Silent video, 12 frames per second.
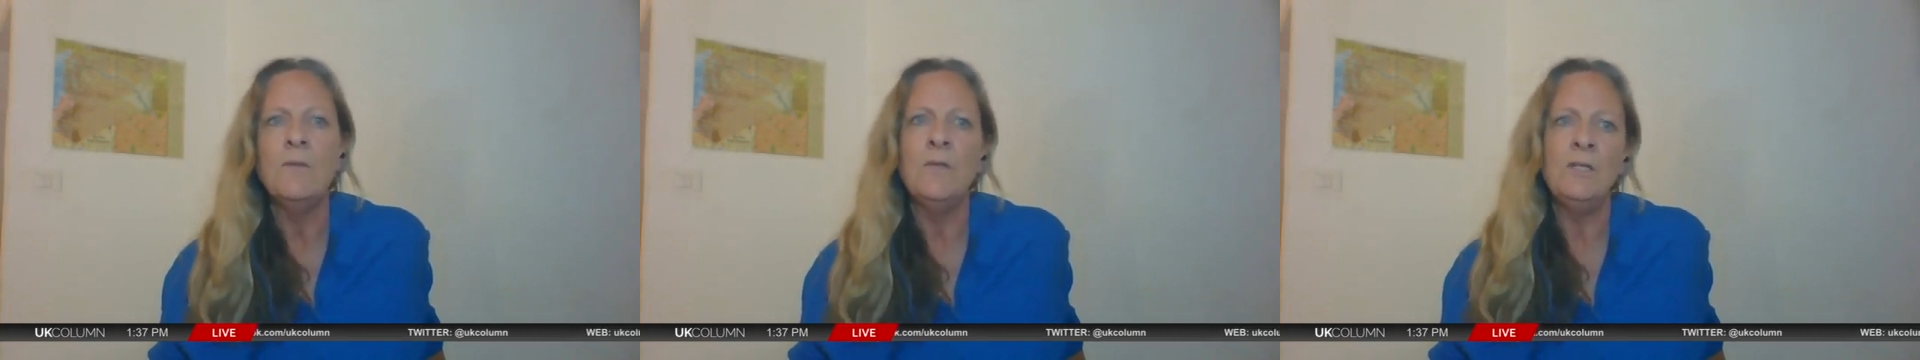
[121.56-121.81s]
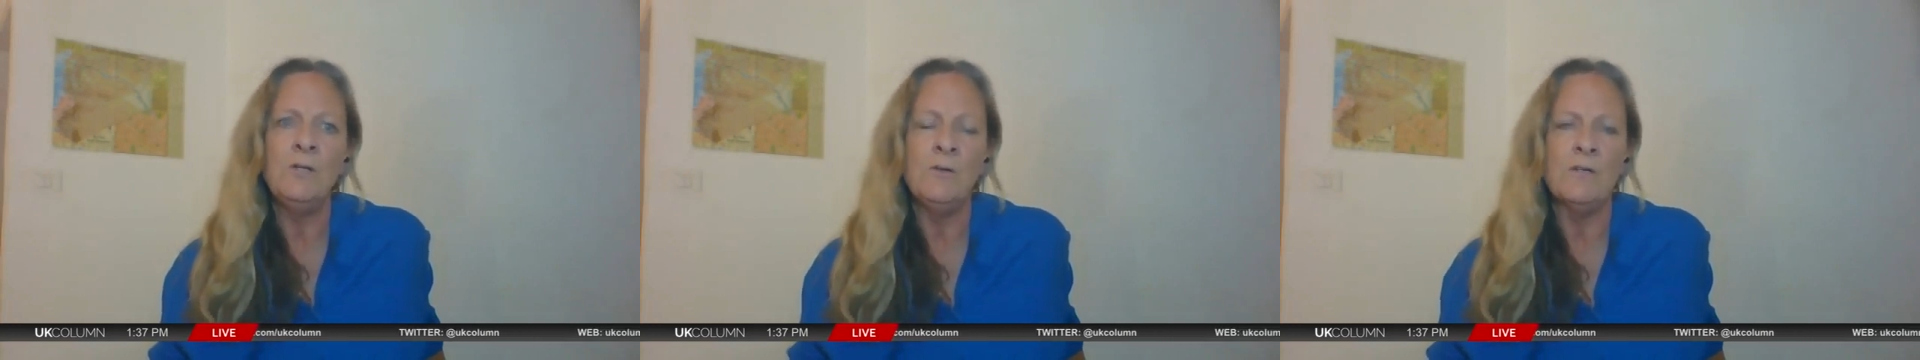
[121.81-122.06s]

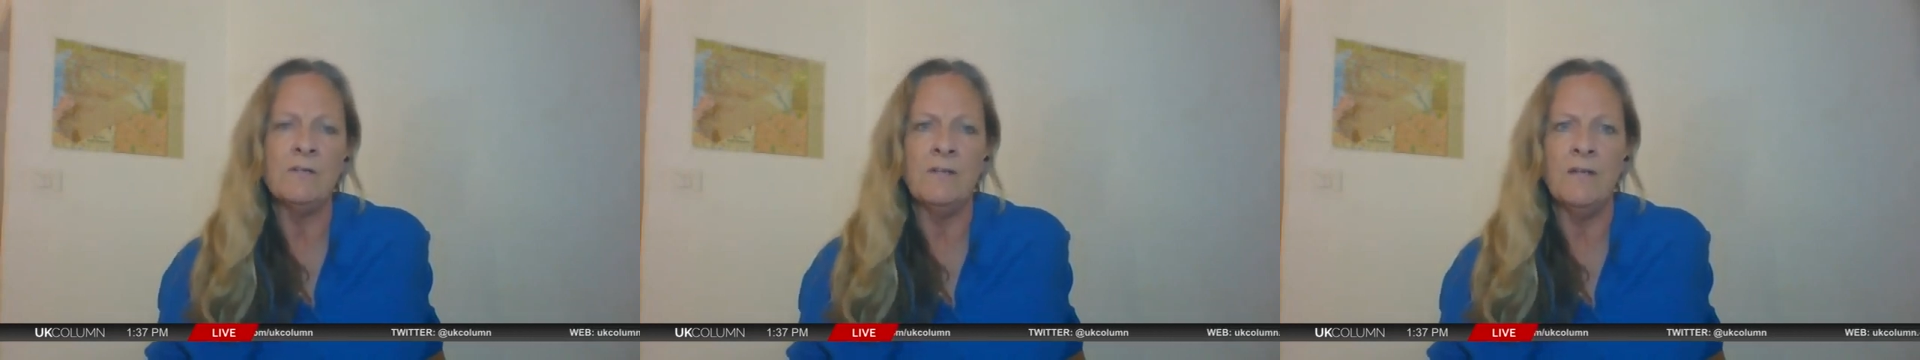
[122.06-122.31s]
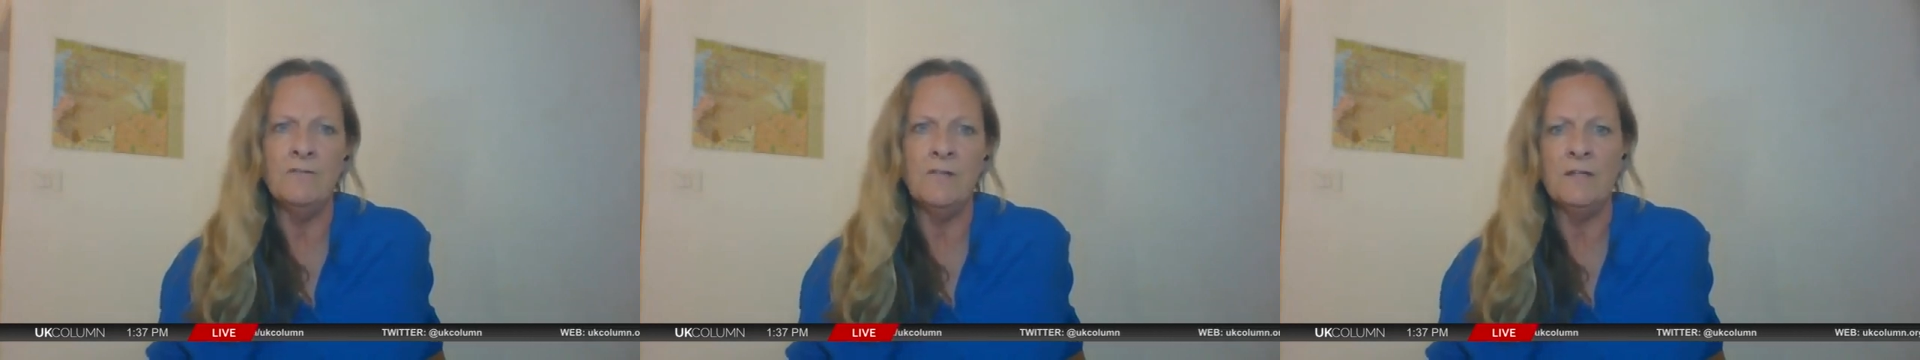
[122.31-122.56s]
The
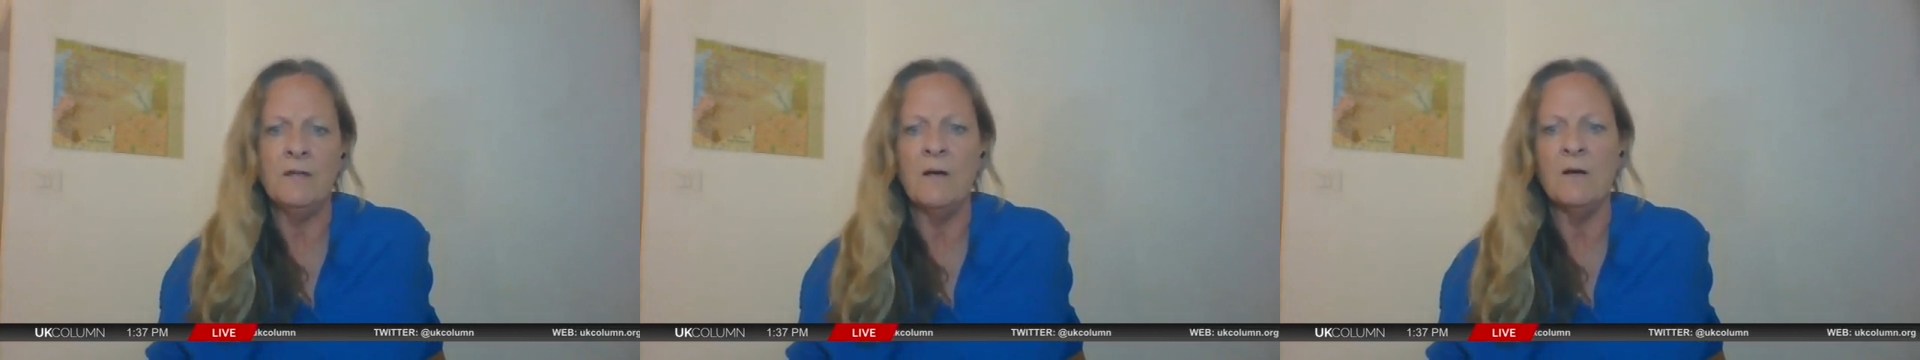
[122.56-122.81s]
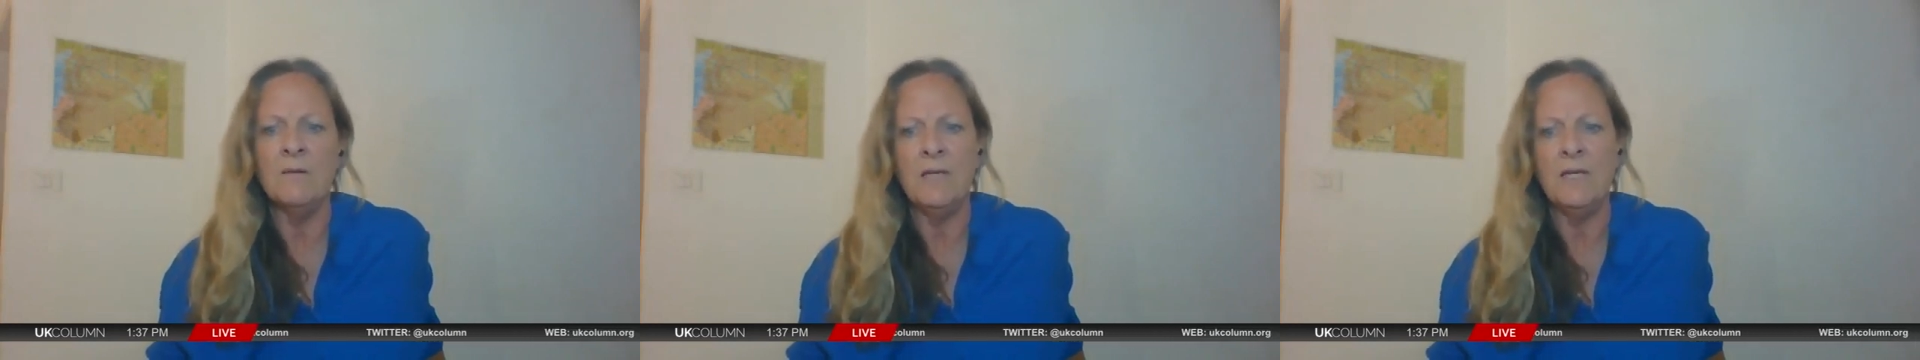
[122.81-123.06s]
Yugoslavian
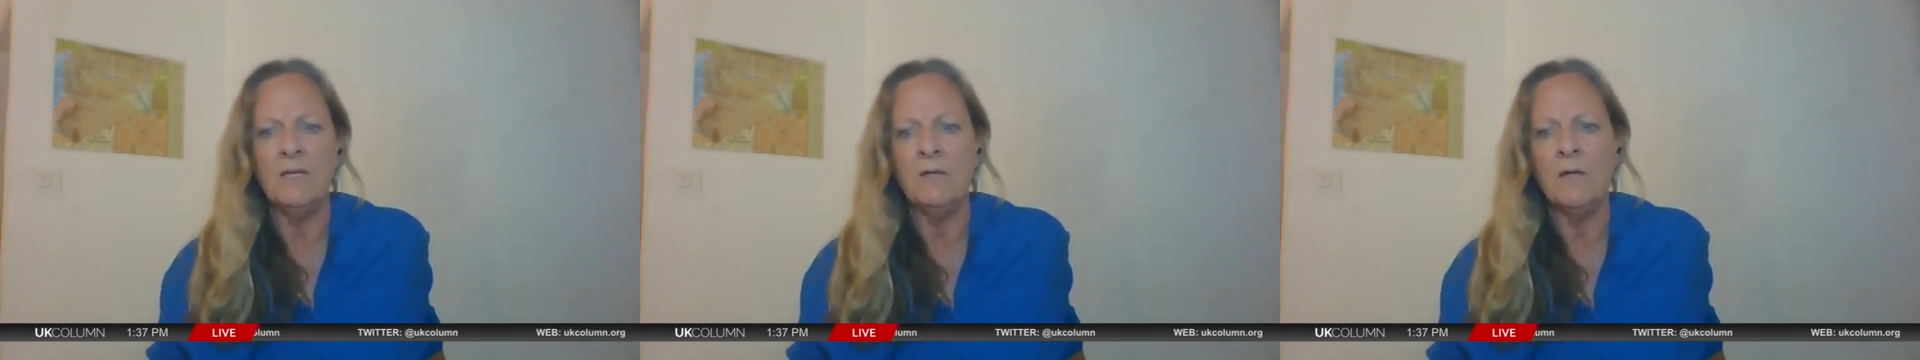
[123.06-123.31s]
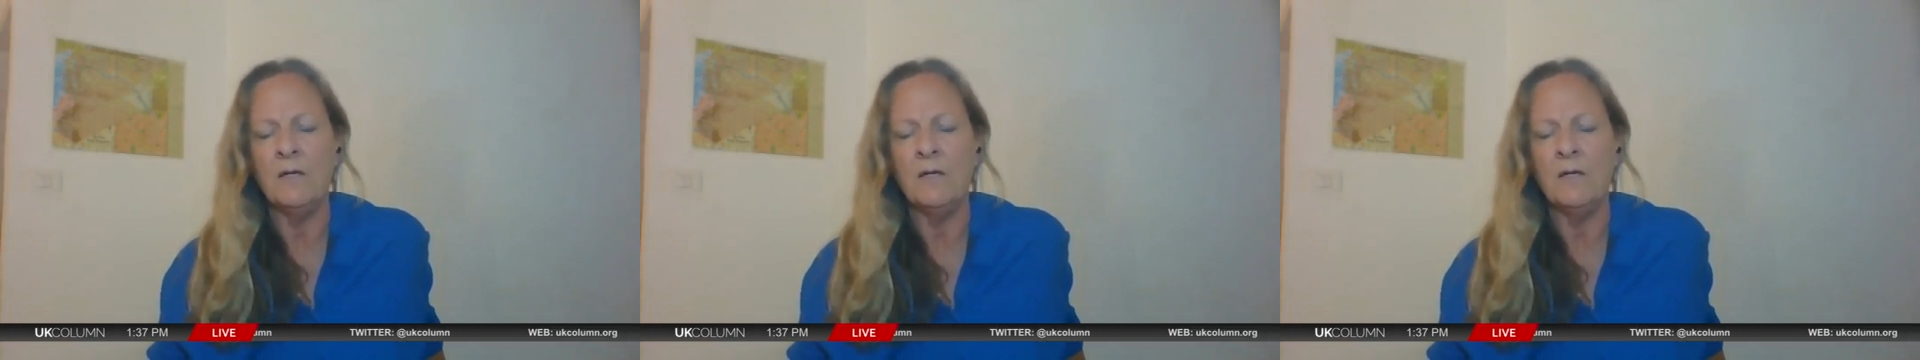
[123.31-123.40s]
army